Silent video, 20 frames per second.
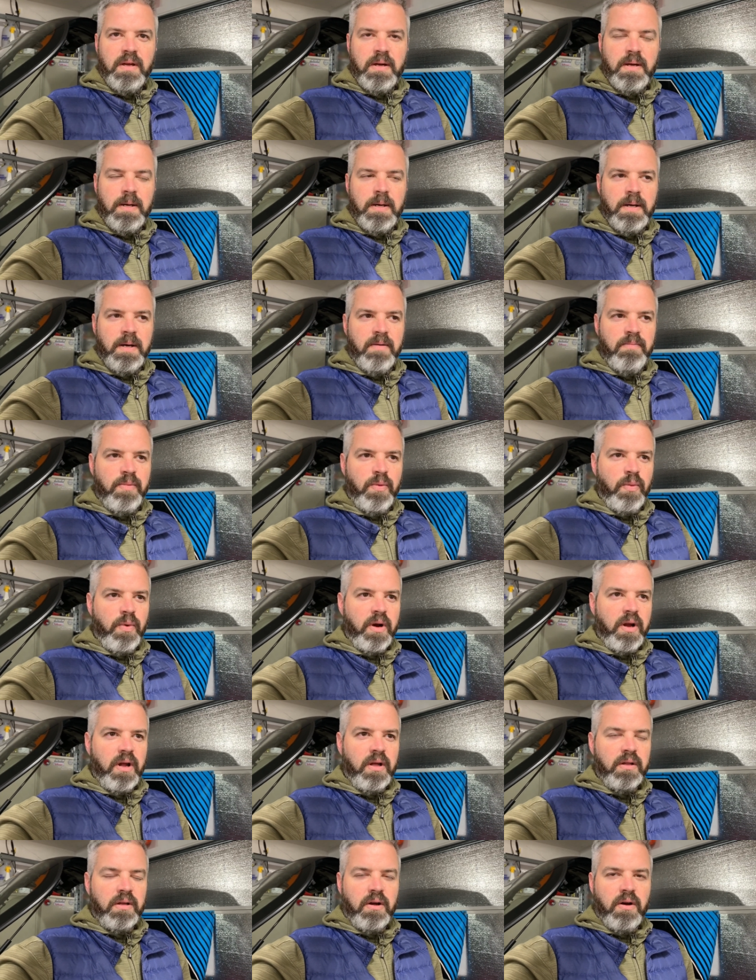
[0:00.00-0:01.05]
I've been
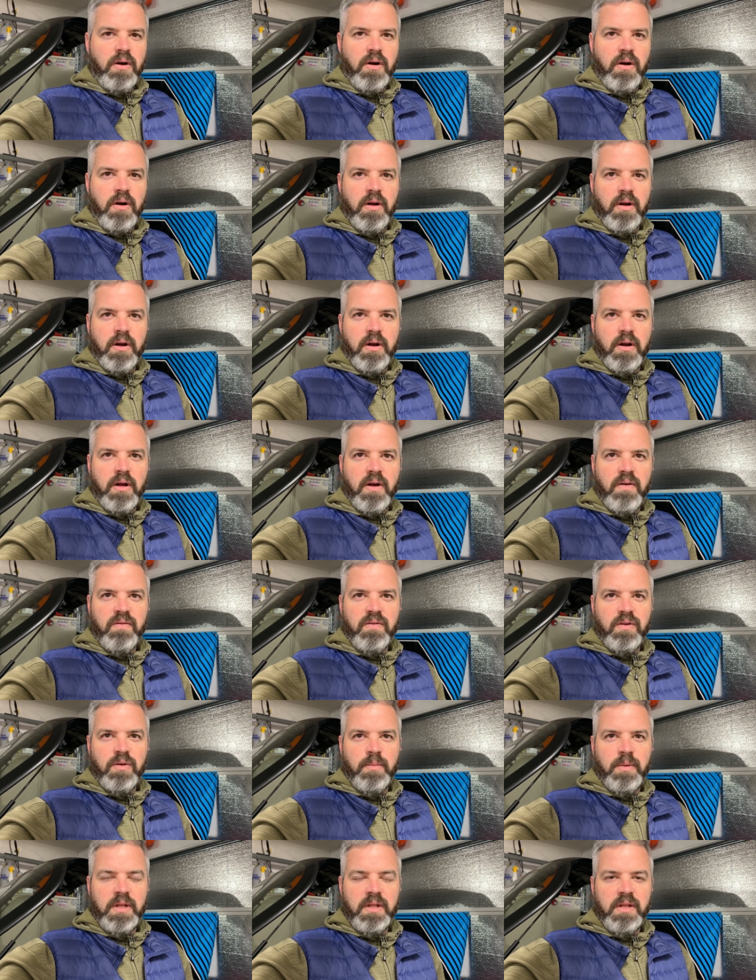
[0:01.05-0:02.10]
working on the car on and off a
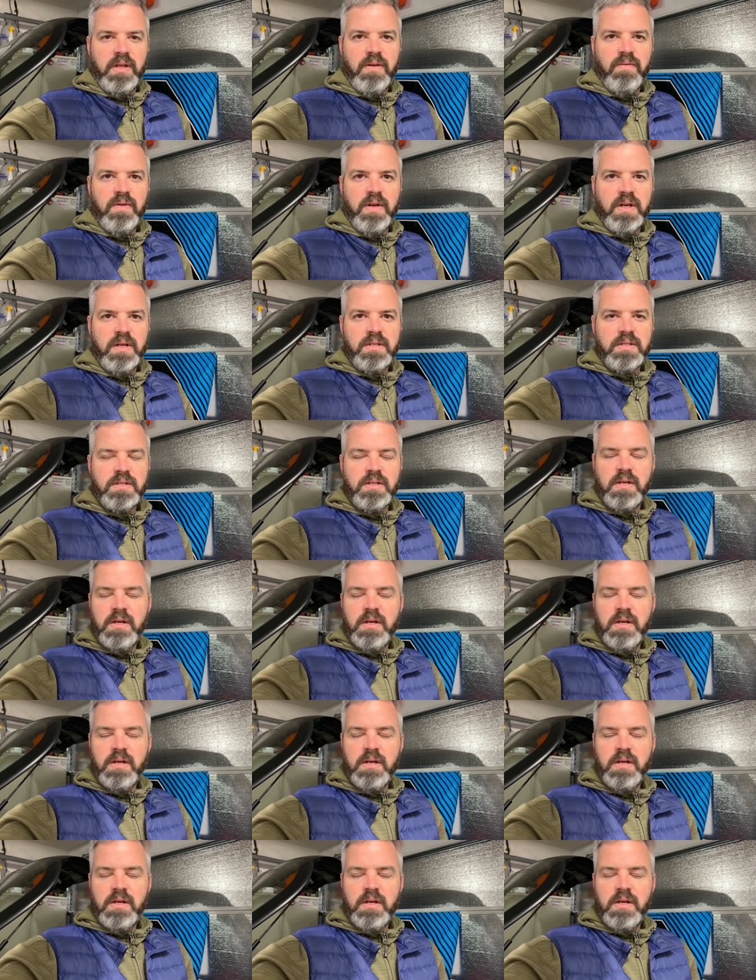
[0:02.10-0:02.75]
little bit in the evenings.